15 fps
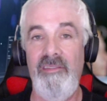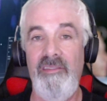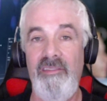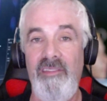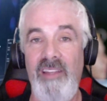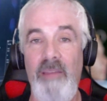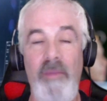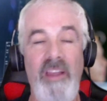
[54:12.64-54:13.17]

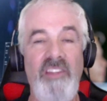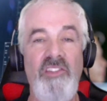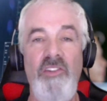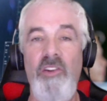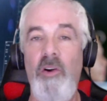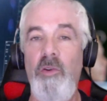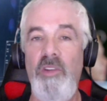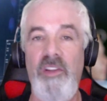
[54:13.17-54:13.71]
It makes
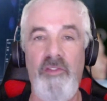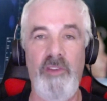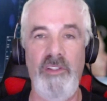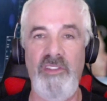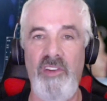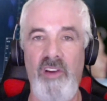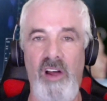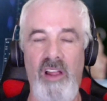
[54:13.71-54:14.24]
no
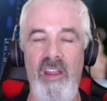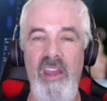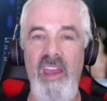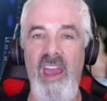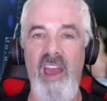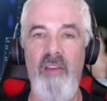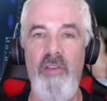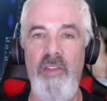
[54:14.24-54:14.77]
difference at all.
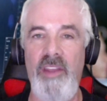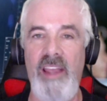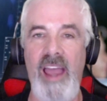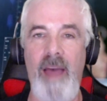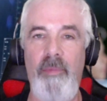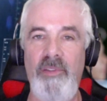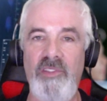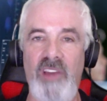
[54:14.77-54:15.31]
Everything
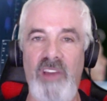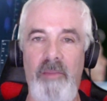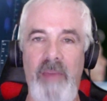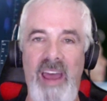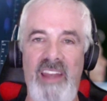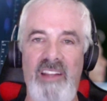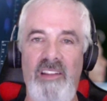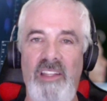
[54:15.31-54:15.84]
happens
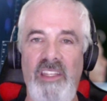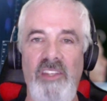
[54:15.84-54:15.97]
automatically.